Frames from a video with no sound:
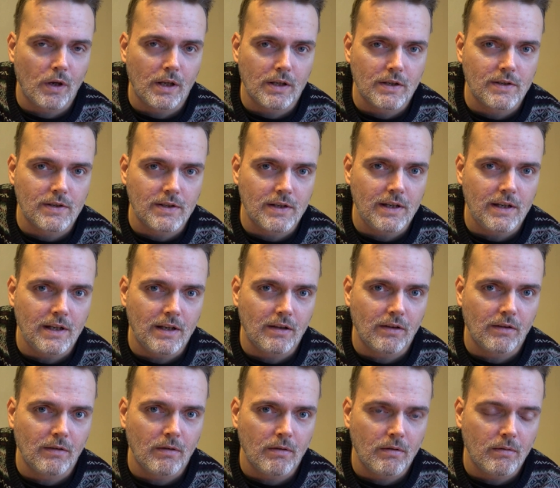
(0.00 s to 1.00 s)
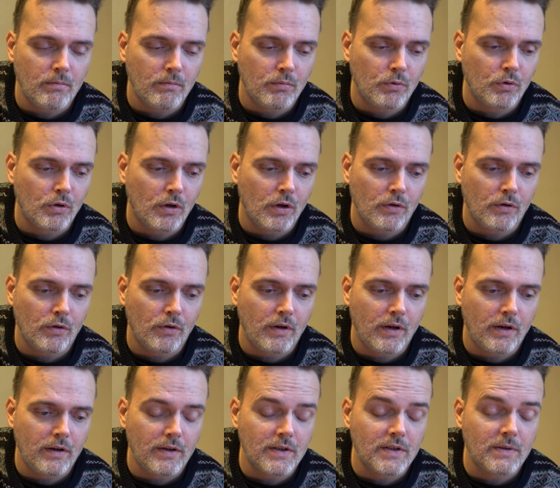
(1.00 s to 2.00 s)
can see it. Put under
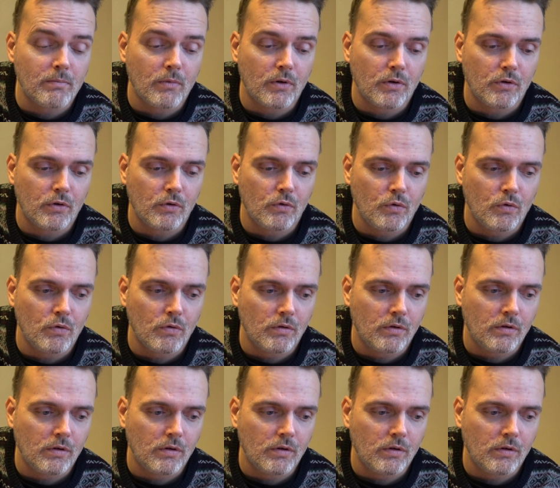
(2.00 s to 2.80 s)
there is smart to do.